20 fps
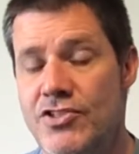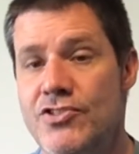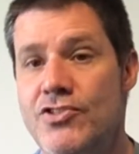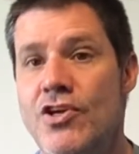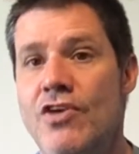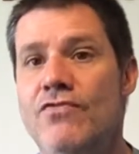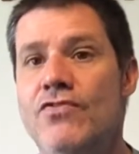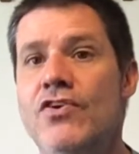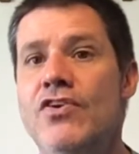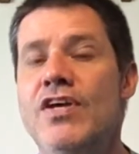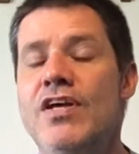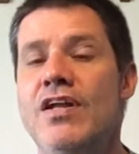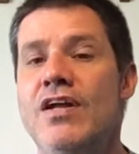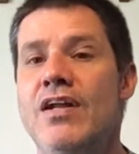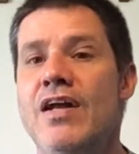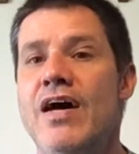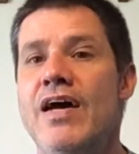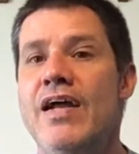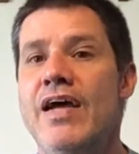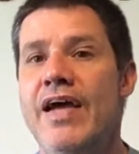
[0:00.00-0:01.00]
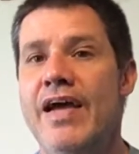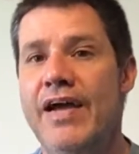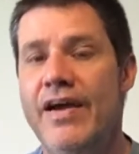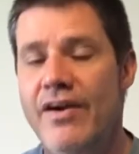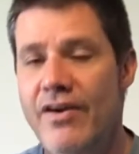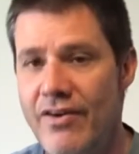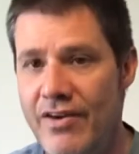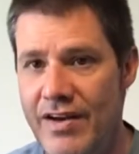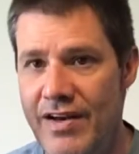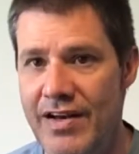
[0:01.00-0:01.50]
So if you need a lot of
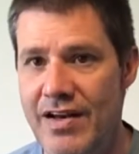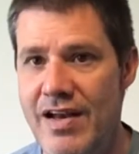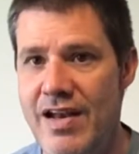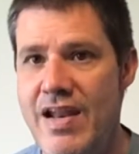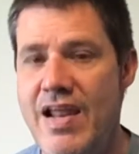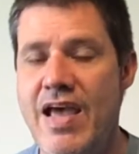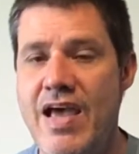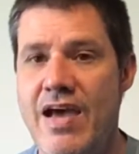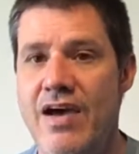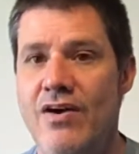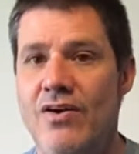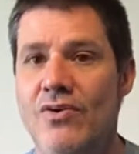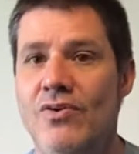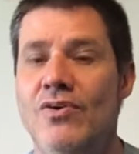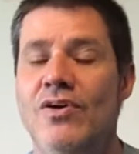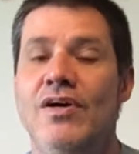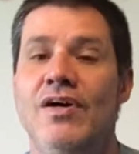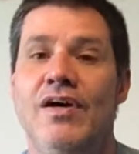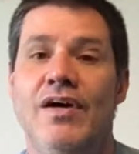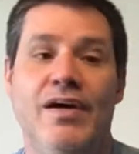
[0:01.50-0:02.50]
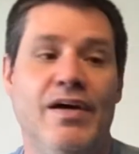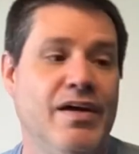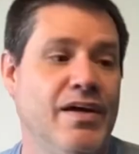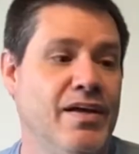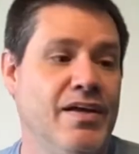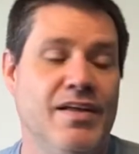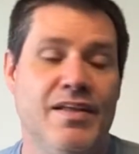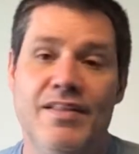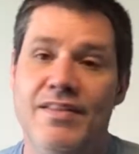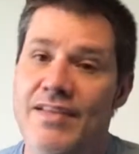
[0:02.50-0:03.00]
air now,
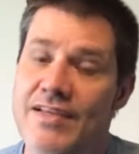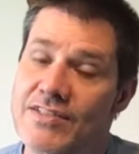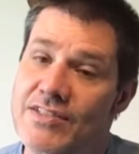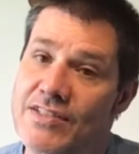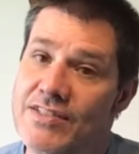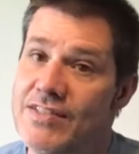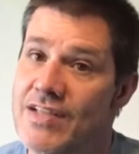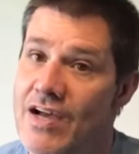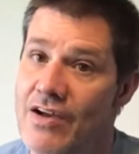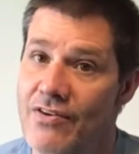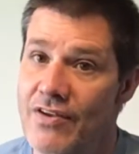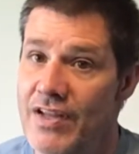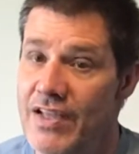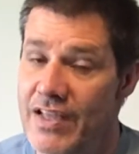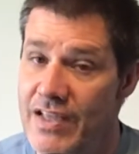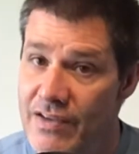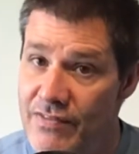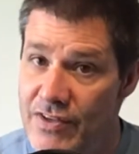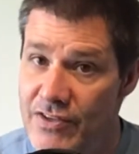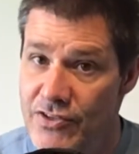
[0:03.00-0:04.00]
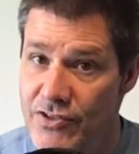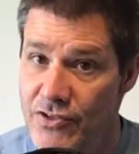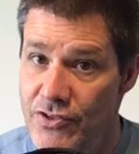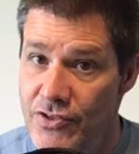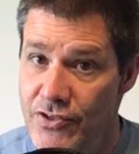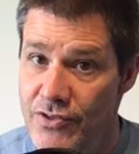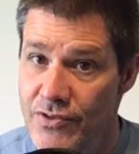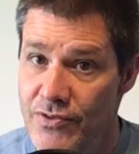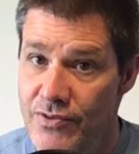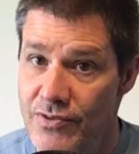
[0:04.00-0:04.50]
this is not going to give it to
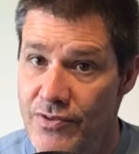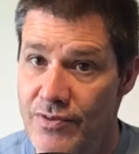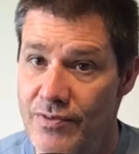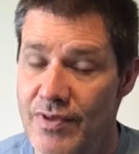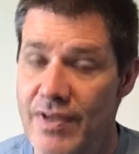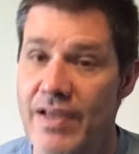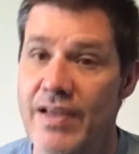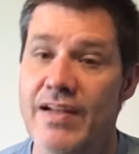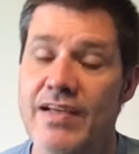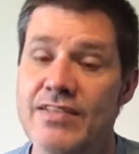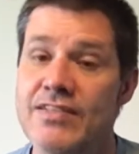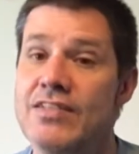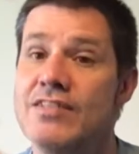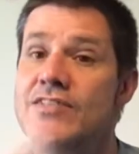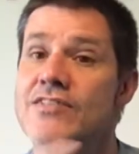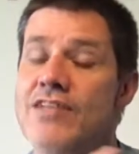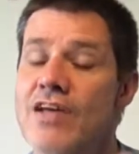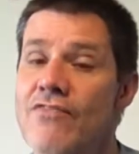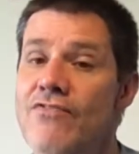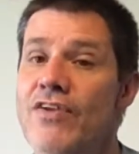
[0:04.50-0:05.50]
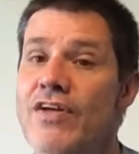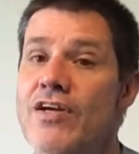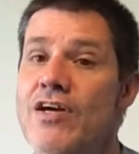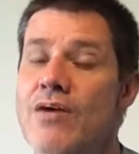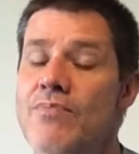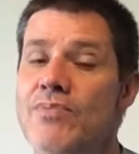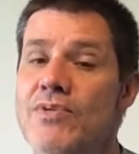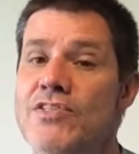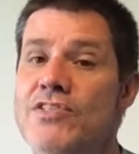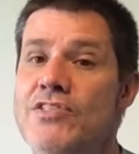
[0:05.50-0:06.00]
you. It is definitely a
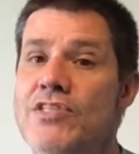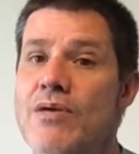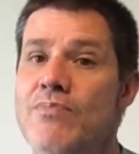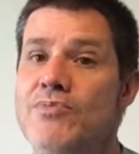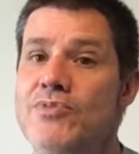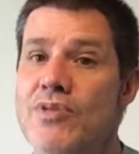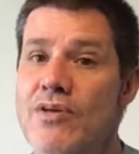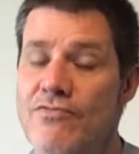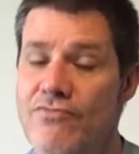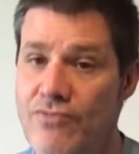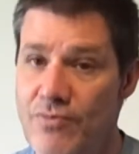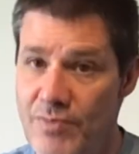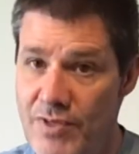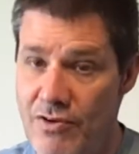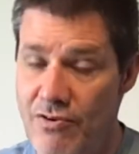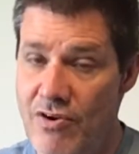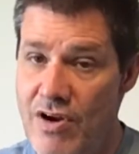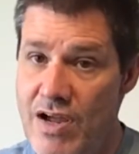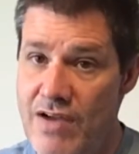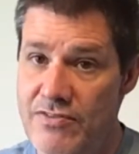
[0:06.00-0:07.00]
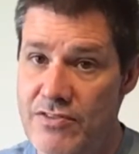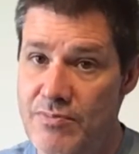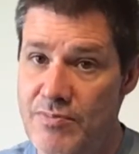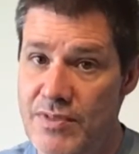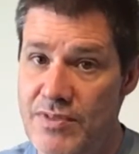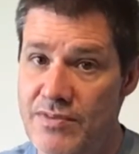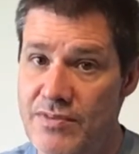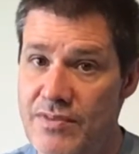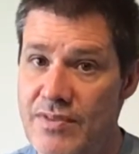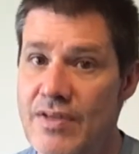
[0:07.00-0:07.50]
couple of steps up from the
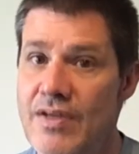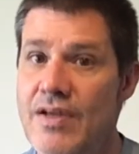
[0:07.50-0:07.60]
Craftsman.